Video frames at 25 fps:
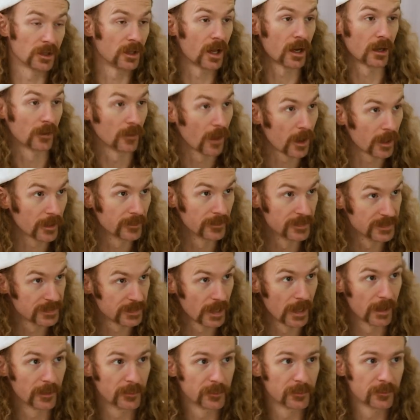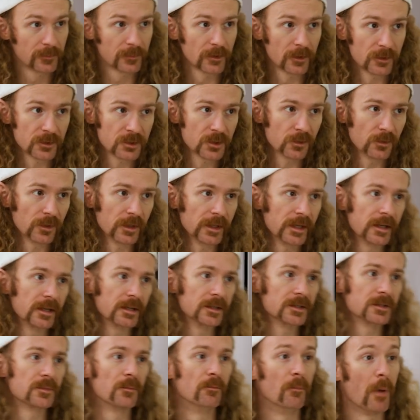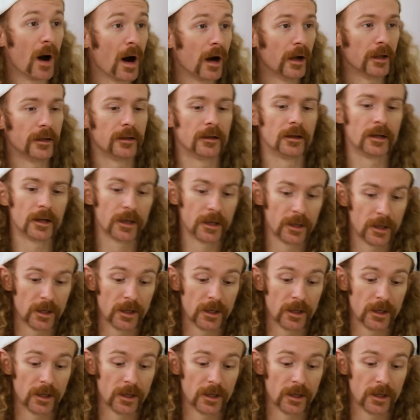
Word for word: a lot of luck in this game. There truly is. But,